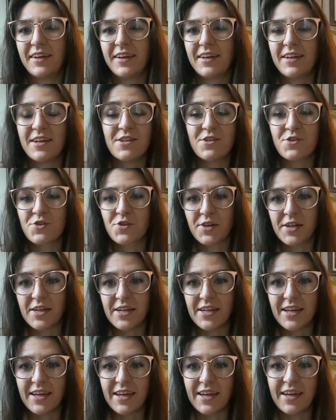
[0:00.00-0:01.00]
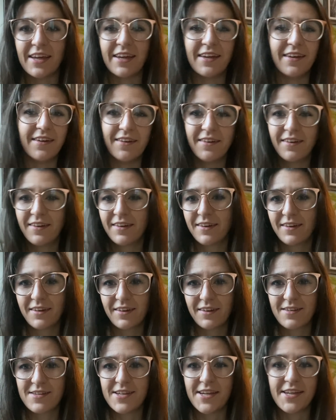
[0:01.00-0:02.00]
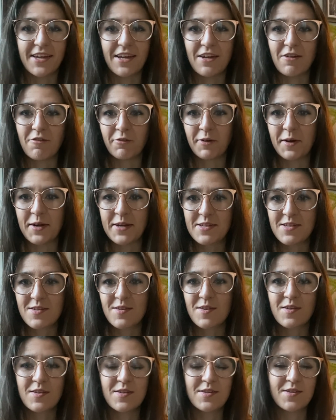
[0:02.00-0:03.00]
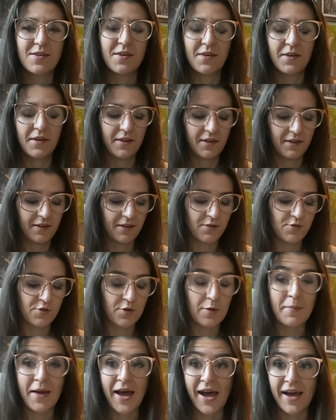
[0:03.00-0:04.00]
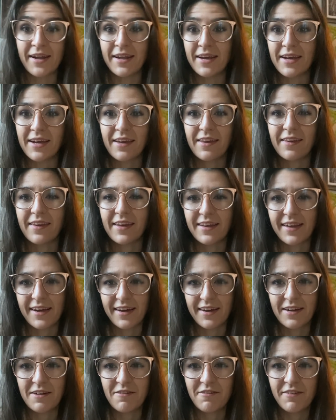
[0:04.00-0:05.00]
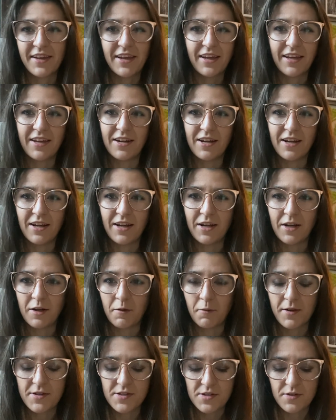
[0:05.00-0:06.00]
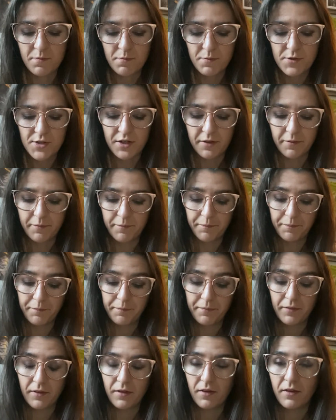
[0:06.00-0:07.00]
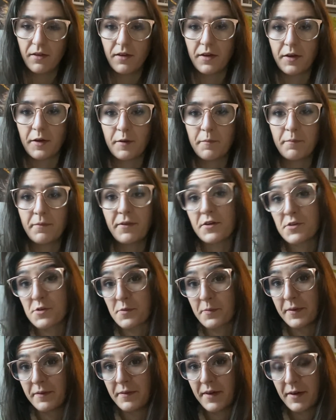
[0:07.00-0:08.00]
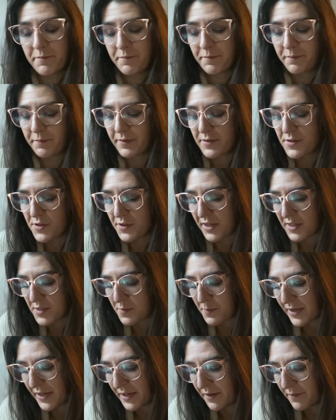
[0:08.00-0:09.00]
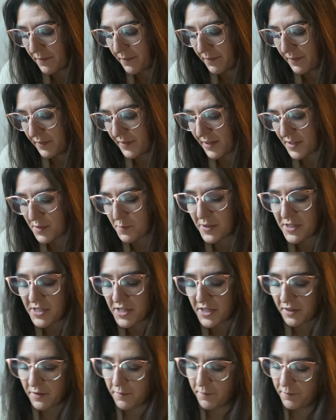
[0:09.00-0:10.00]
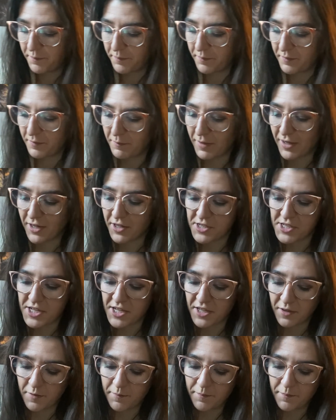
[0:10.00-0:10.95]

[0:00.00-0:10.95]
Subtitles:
intriguing, taking risks, dramatic, like that kind of thing, and it wasn't. So that was really good. So that's my take, my hot take.